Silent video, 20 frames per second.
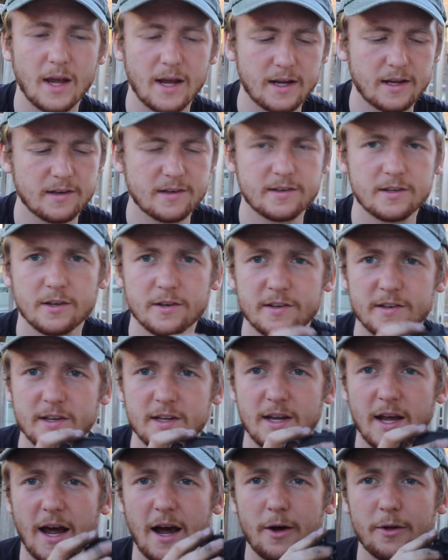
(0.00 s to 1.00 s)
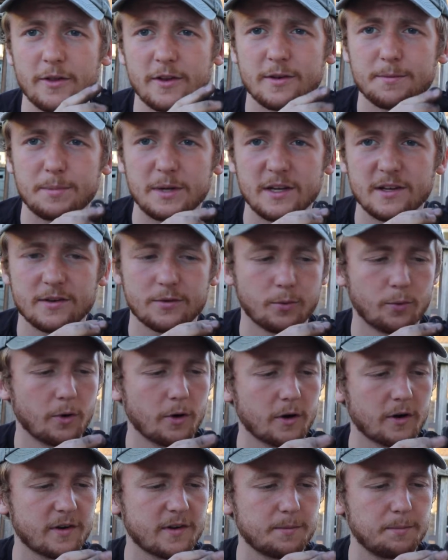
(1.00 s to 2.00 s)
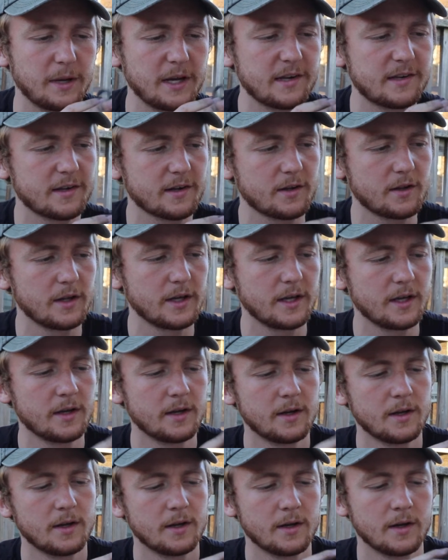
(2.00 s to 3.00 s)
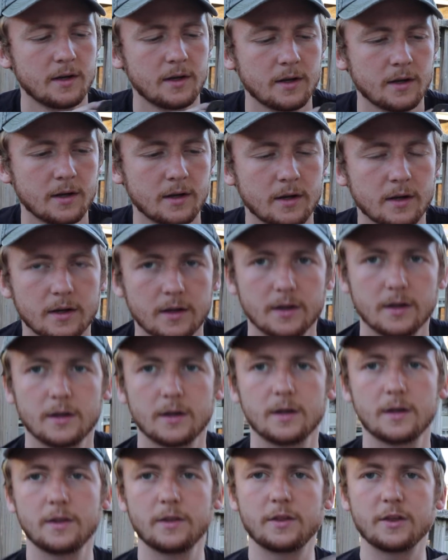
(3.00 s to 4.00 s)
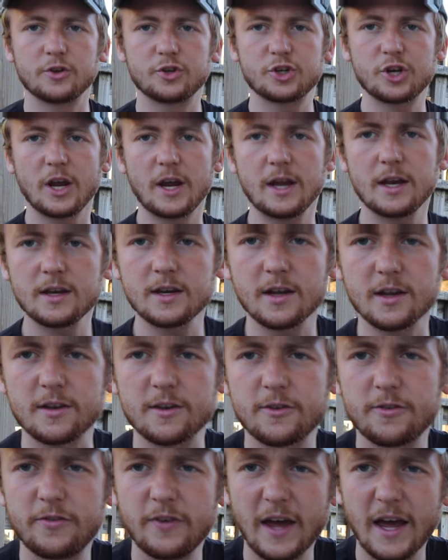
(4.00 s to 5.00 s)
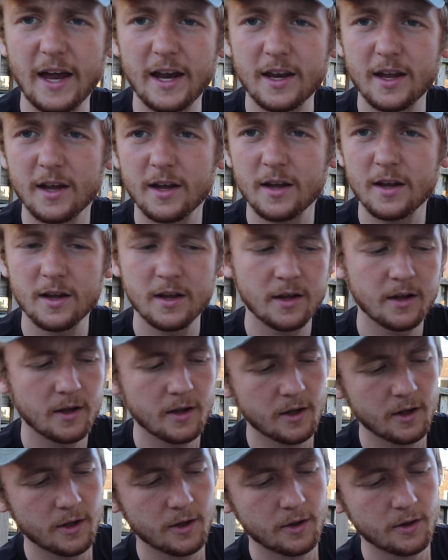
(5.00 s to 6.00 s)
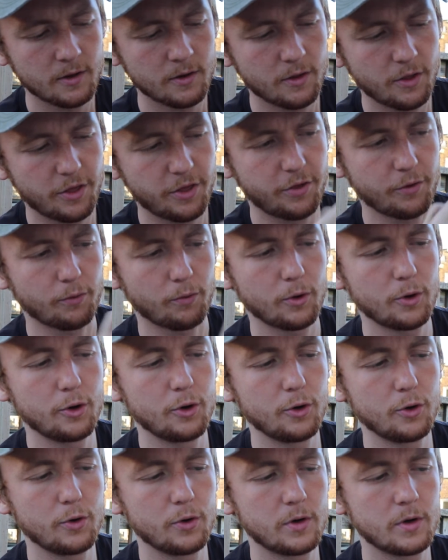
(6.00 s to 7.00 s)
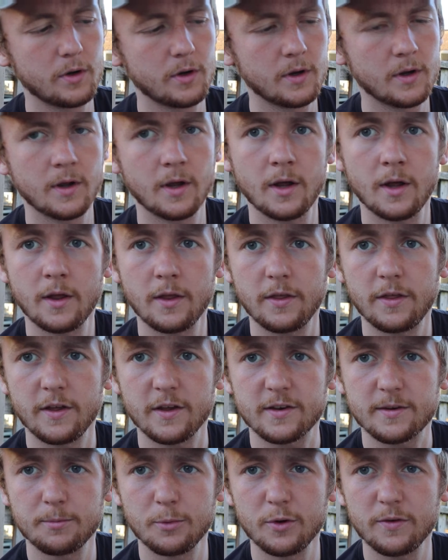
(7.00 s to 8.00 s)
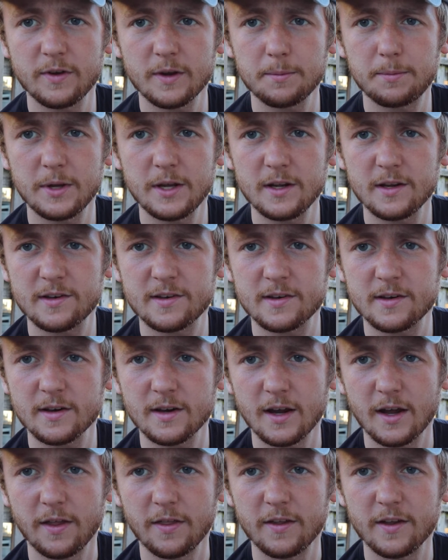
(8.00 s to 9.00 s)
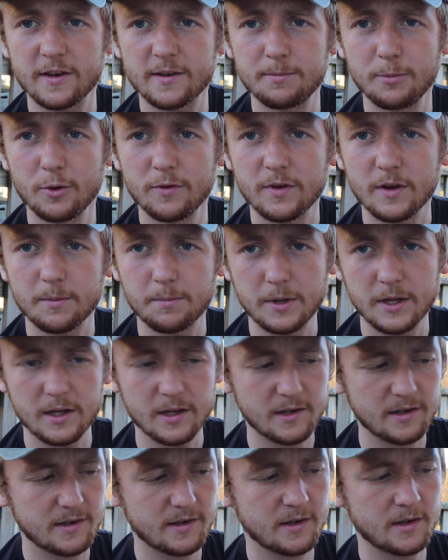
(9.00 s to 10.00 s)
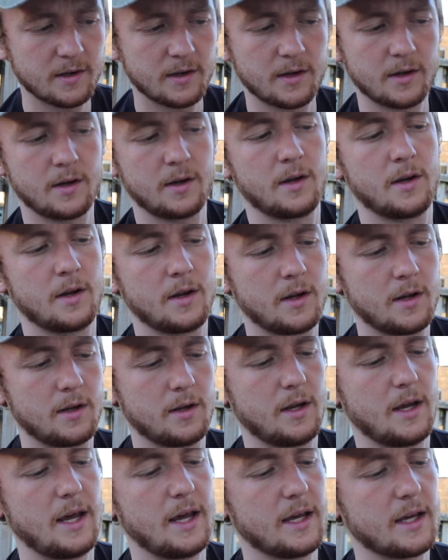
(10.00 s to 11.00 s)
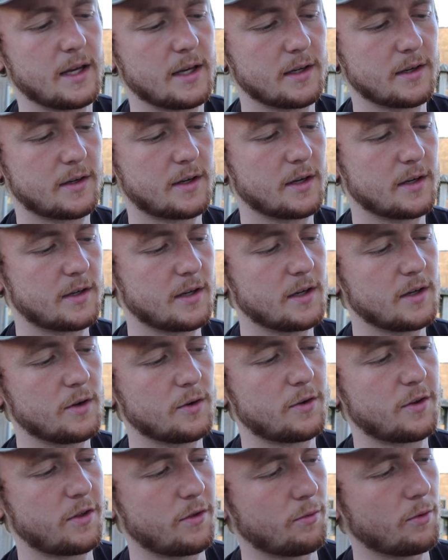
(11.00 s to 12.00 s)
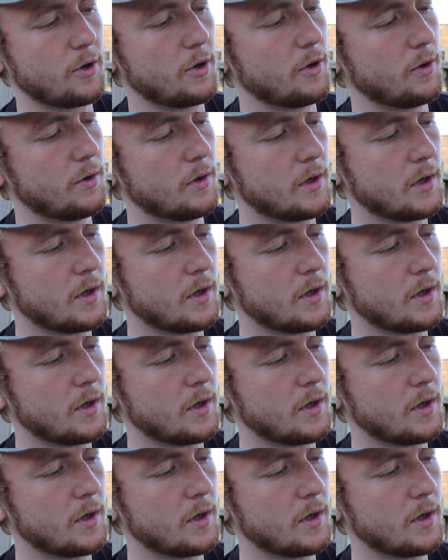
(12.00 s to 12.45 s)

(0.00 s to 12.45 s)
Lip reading: I can still see how this piece works. Basically, the chain gets fed through this moving piece and this moving piece and continues through.